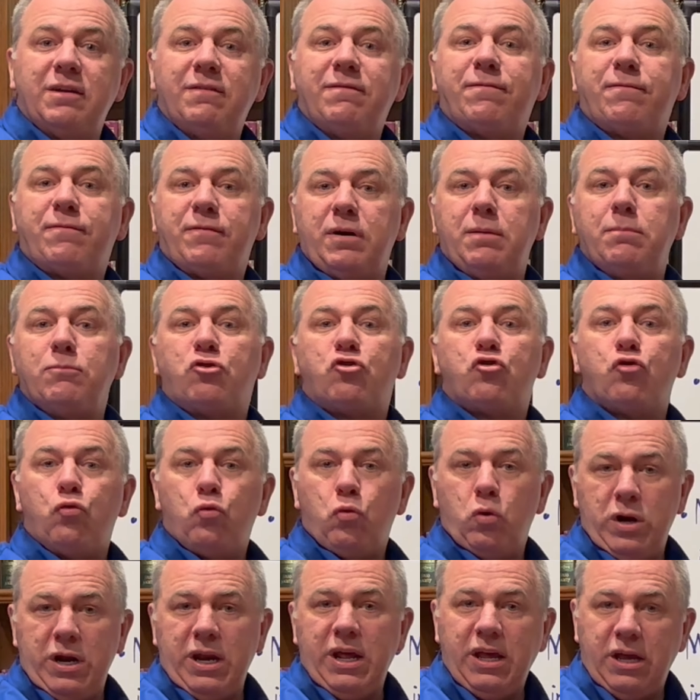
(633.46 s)
from
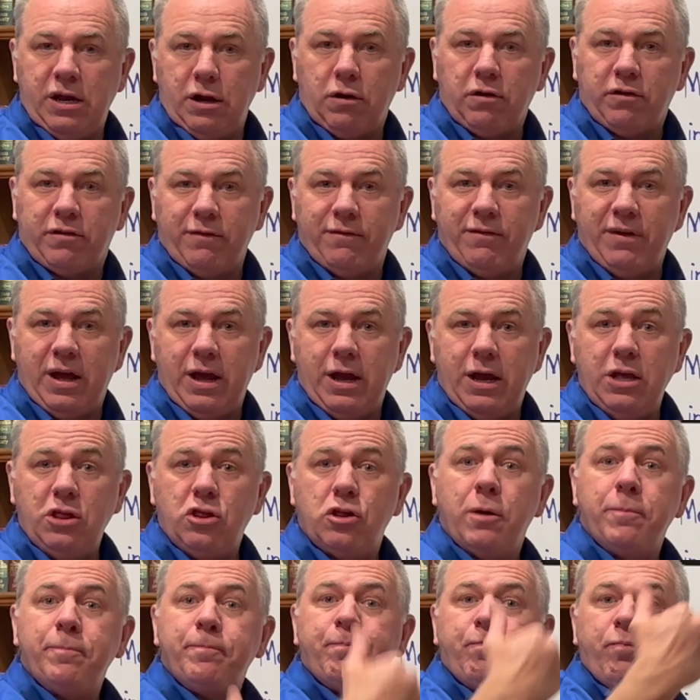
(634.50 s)
20 years of age
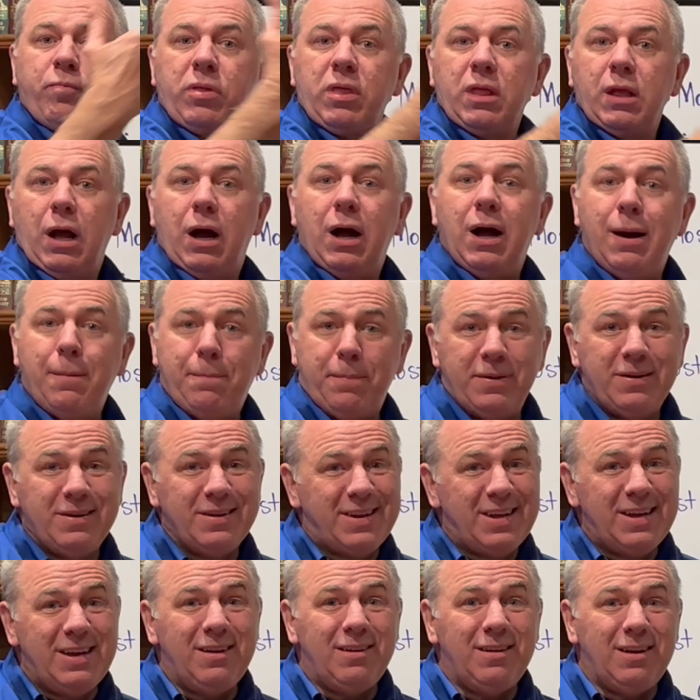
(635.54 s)
up
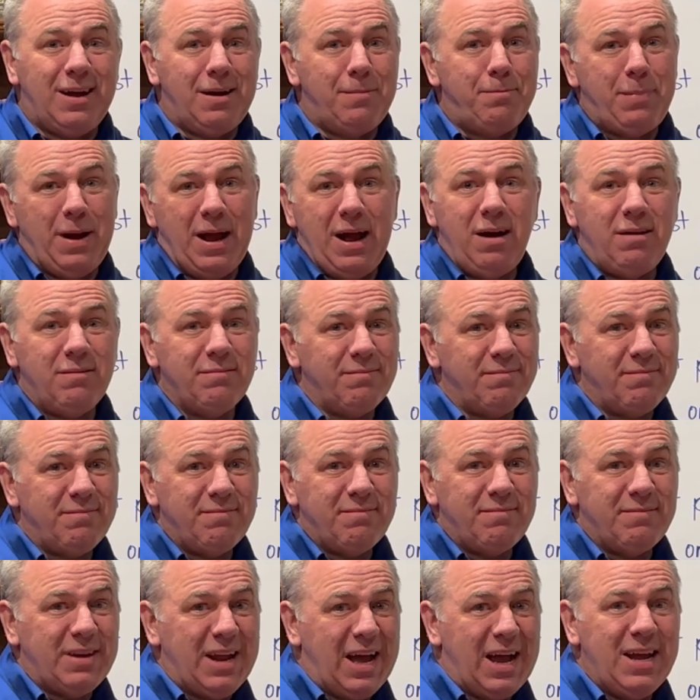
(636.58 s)
until about
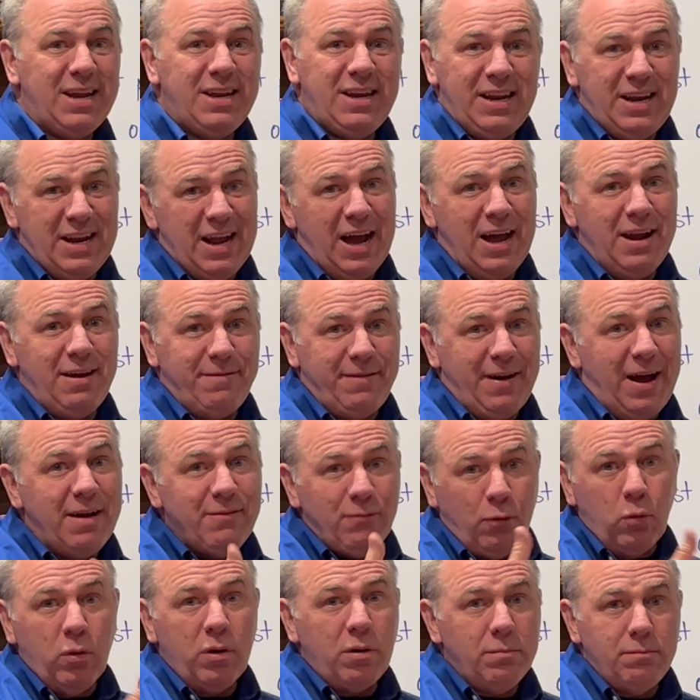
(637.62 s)
90, 95,
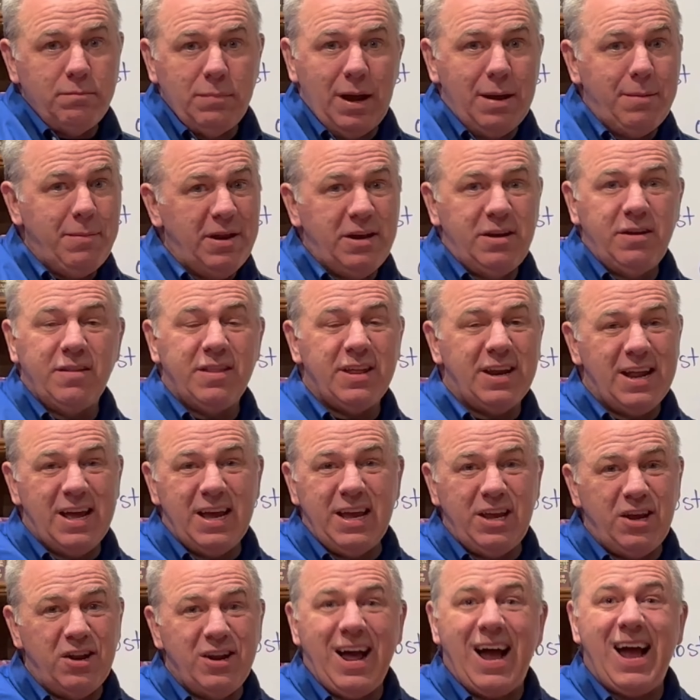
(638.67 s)
or maybe till the day
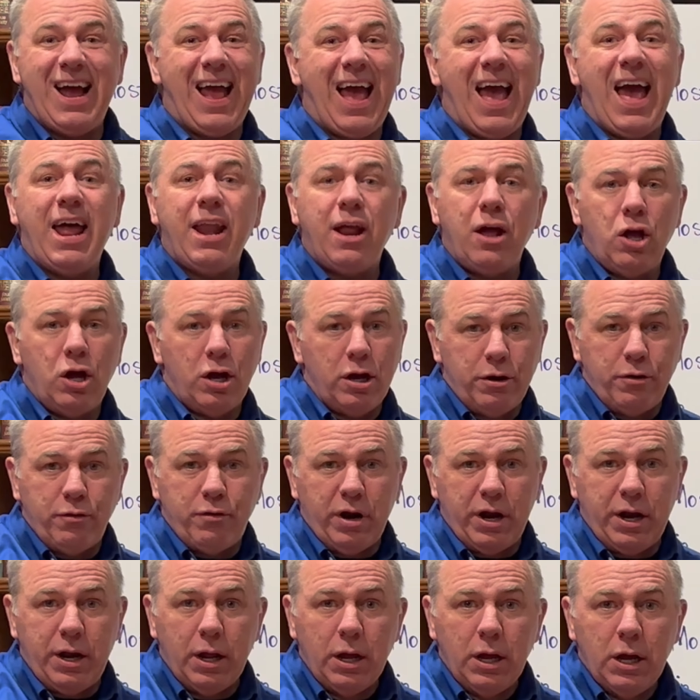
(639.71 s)
you die at
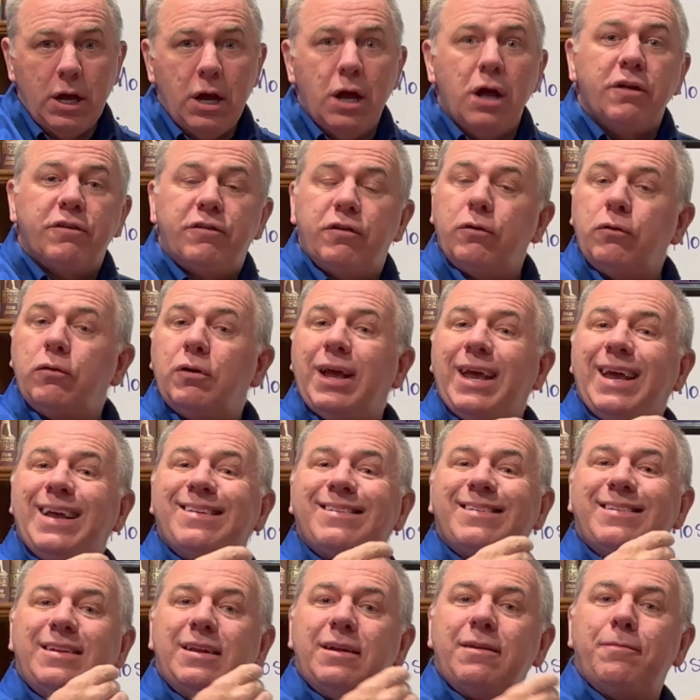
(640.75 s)
100. So
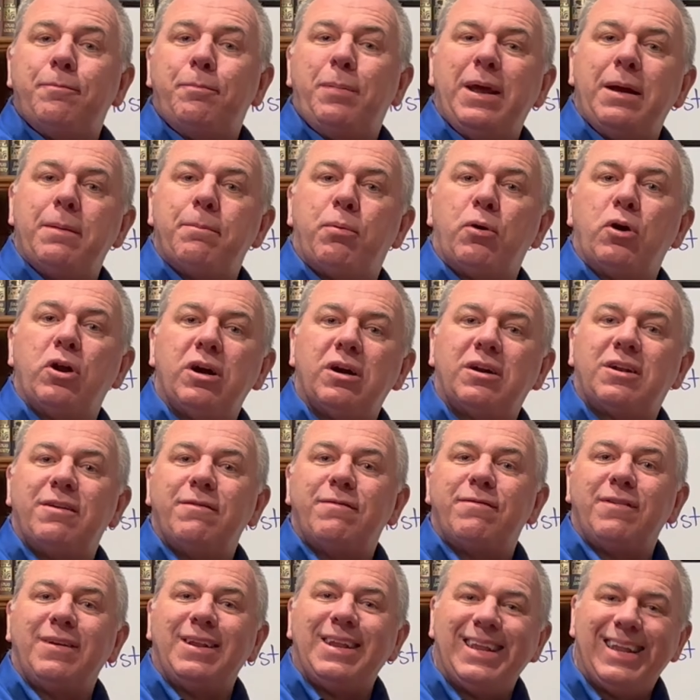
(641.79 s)
instead of being productive
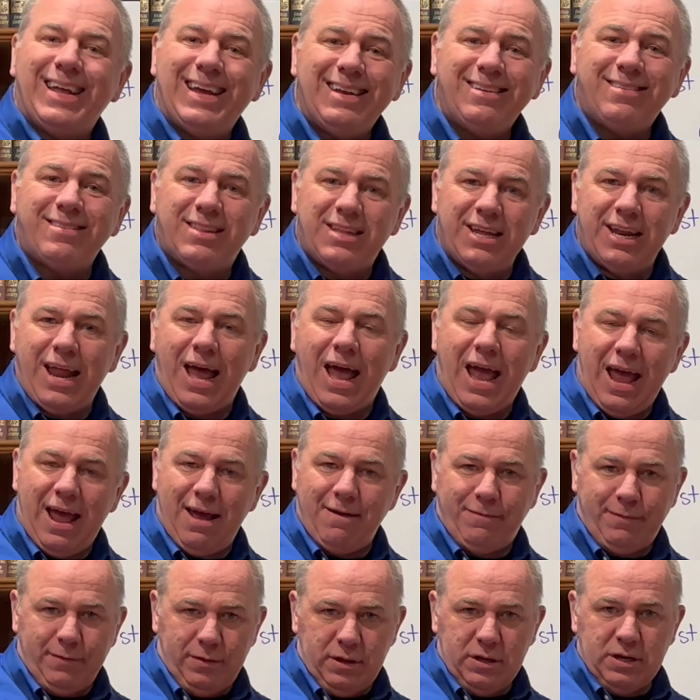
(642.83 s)
less than half
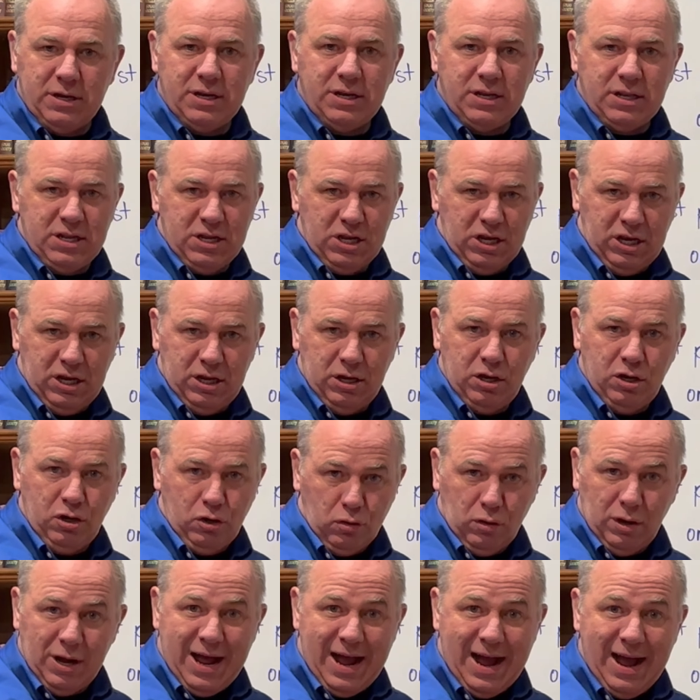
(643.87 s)
of your
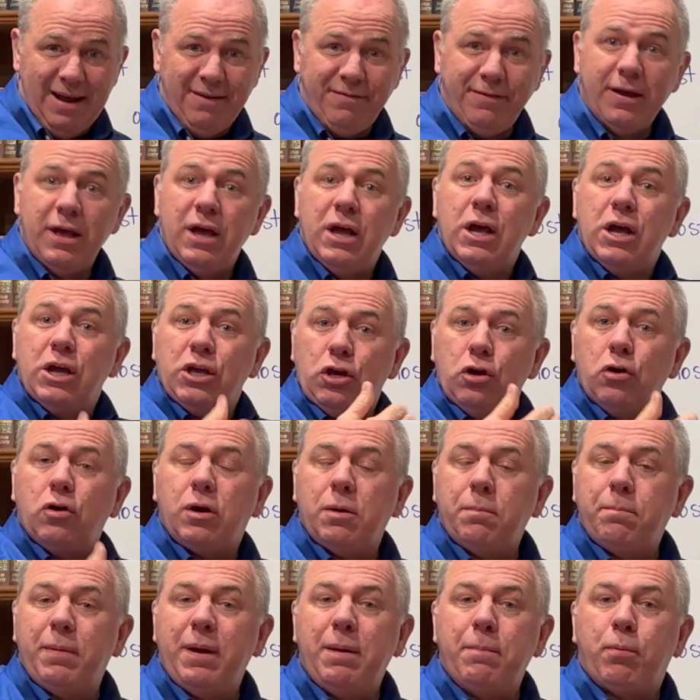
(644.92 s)
life, you could
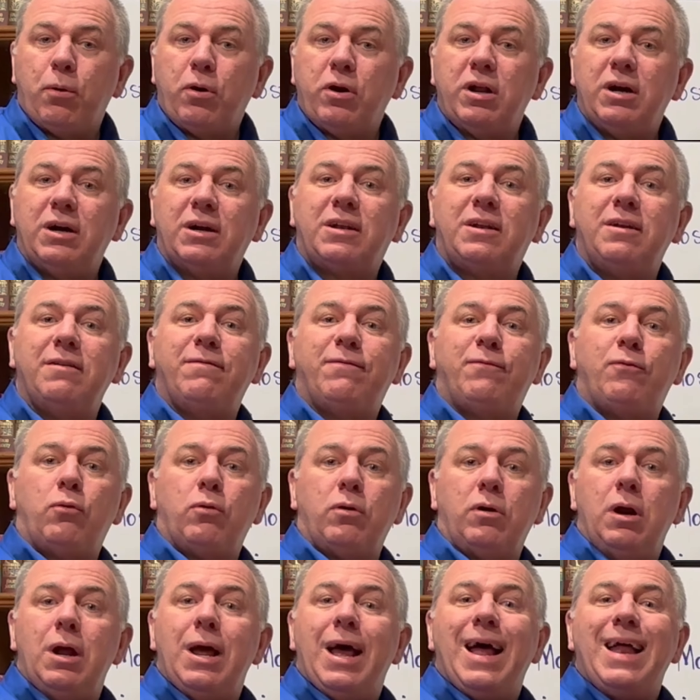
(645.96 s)
be productive for
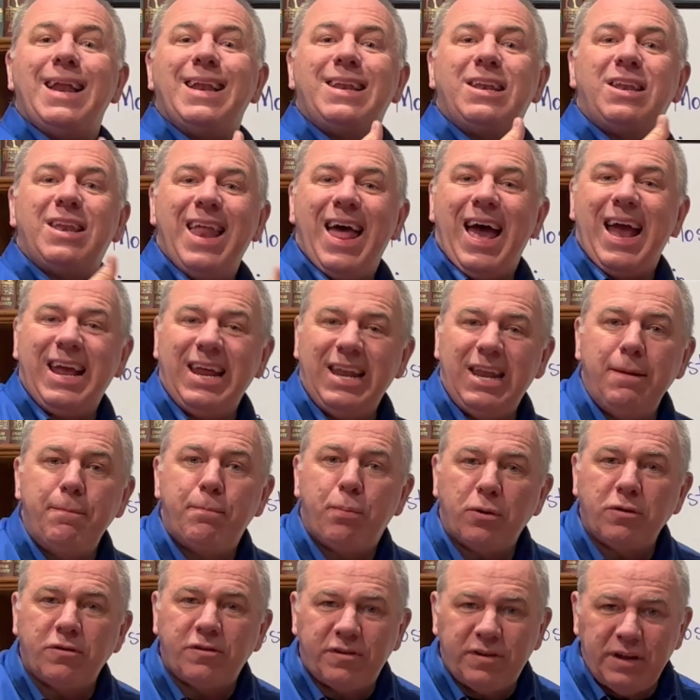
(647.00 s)

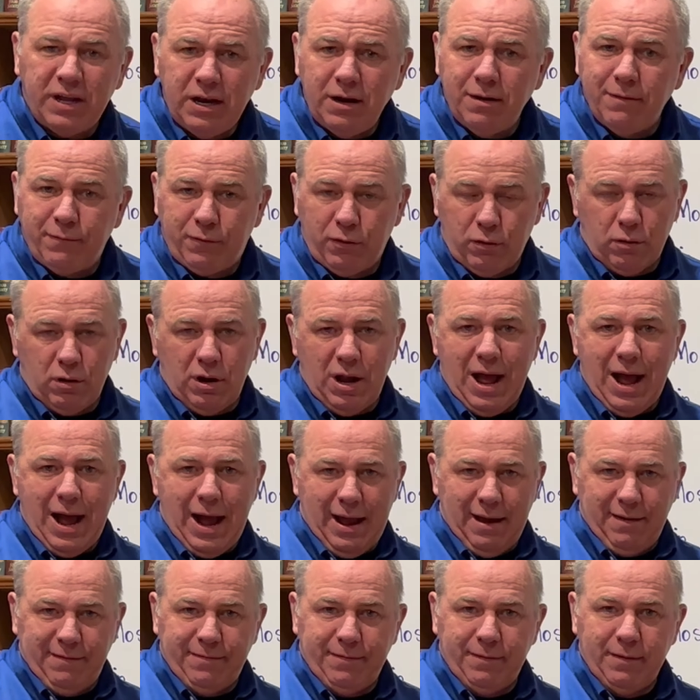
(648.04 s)
80% of your
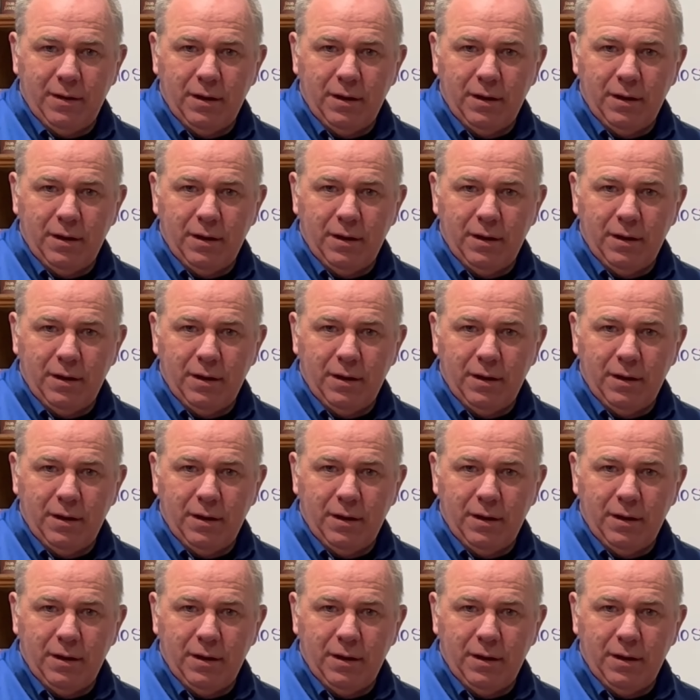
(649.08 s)
life.